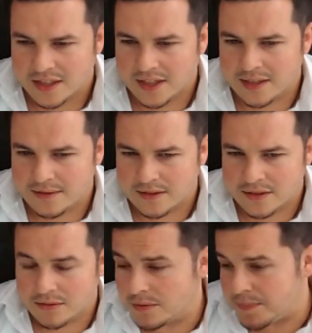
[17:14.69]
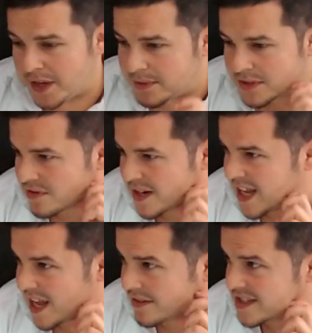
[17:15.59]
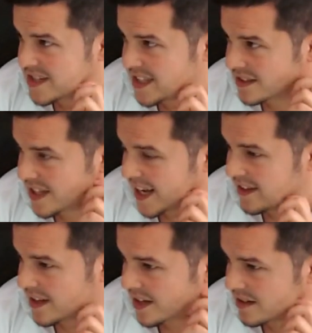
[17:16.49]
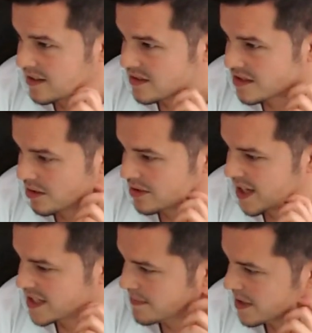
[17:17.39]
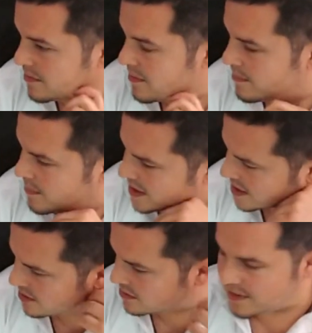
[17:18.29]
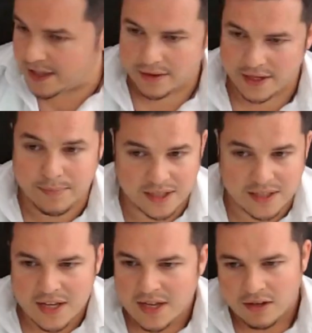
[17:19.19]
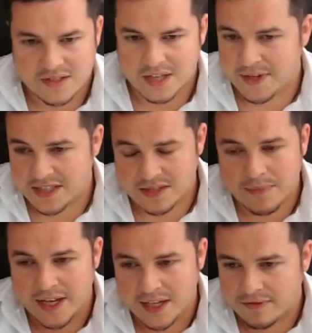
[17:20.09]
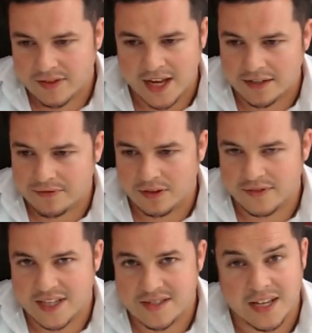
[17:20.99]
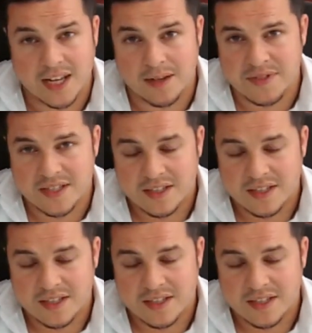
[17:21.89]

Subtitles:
Yeah, you won't be able to trade every single day. There are slow days where you better don't do anything, but on some days you may have a handful of nice setups.